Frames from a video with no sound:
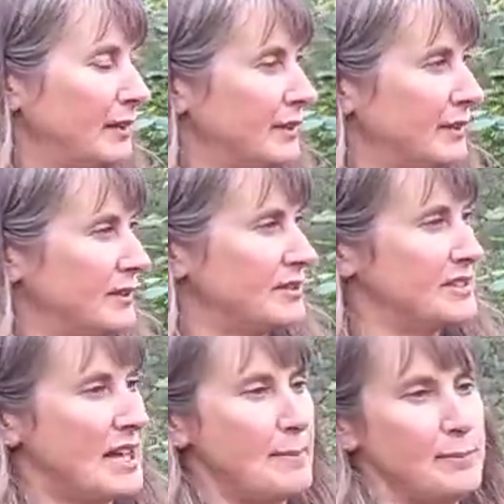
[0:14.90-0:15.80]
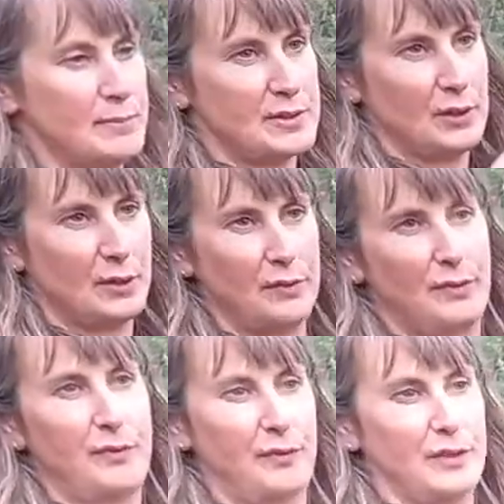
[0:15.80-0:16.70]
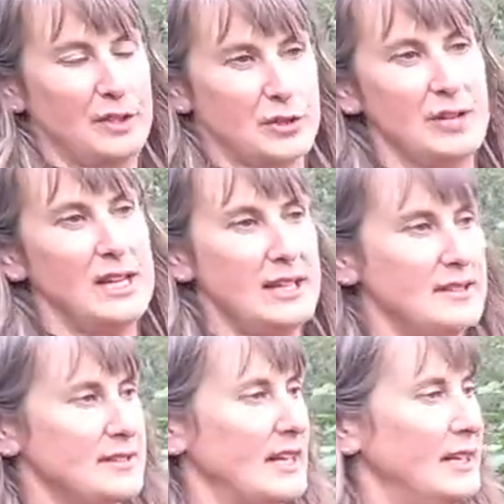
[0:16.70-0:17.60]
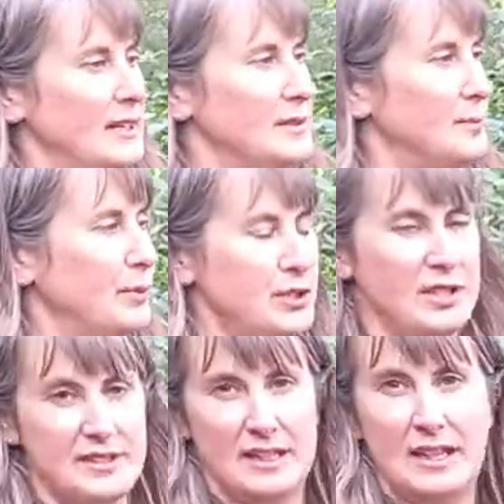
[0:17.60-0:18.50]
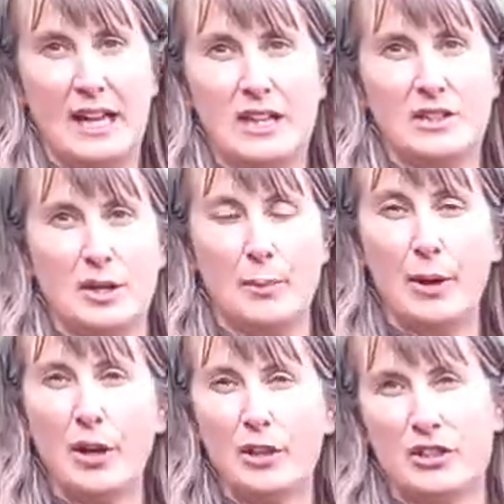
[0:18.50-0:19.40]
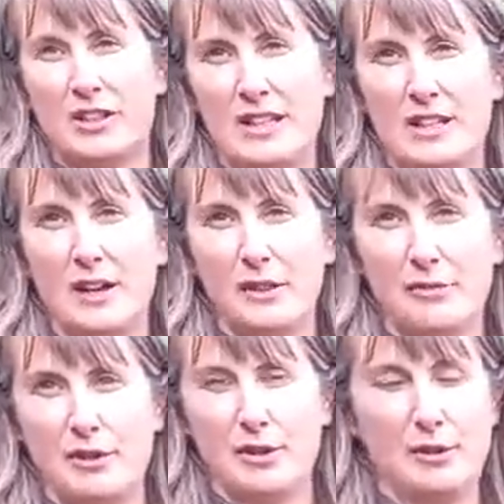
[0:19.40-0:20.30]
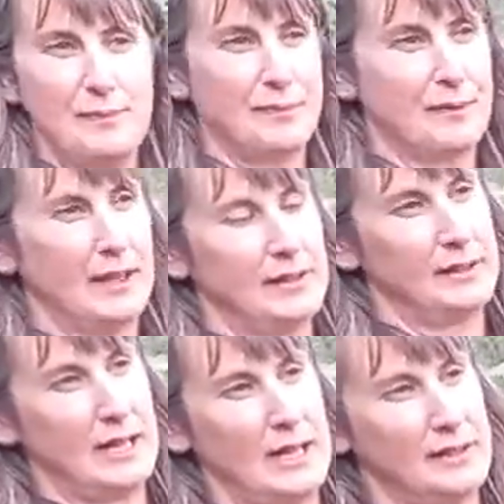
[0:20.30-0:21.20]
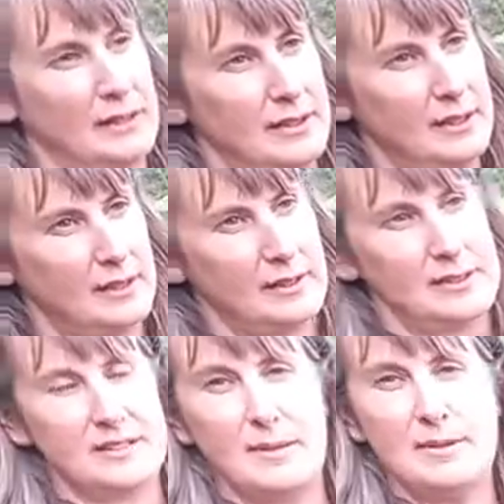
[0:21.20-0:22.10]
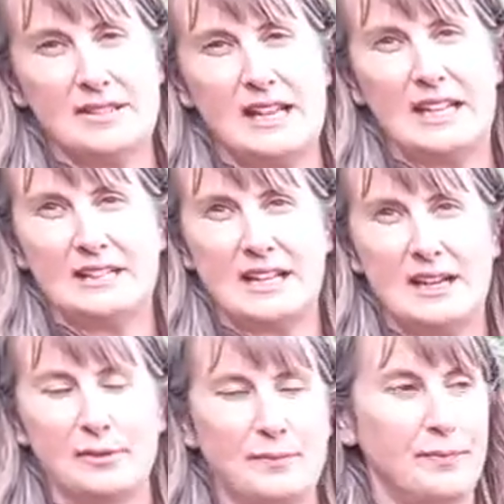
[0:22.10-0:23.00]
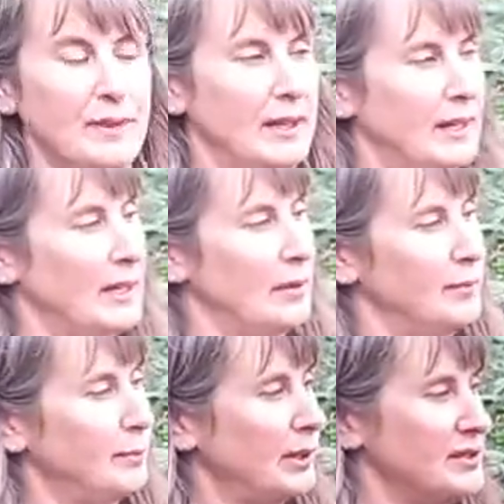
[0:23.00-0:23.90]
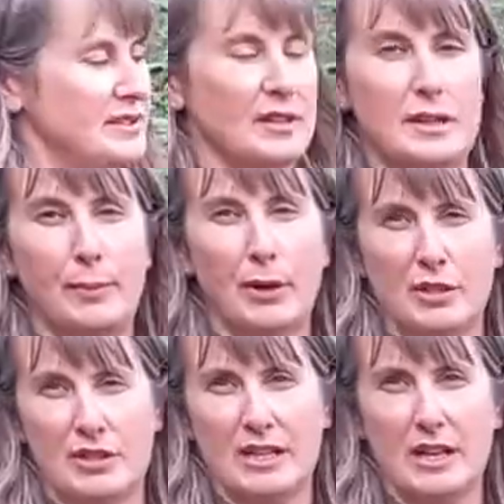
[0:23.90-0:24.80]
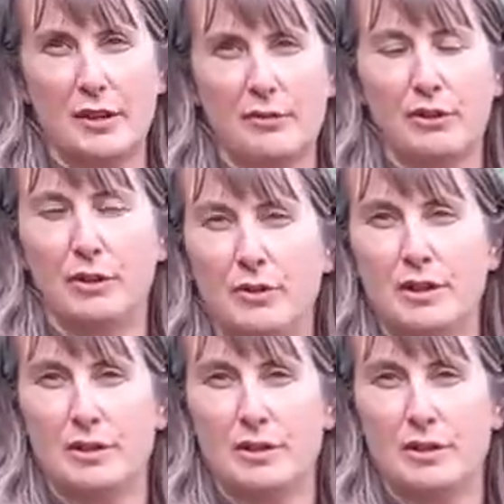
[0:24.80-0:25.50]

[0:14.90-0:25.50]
the stems of the trees and bushes in a hedge are partially cut through, and then the stem is laid down. And because it's only partially cut through,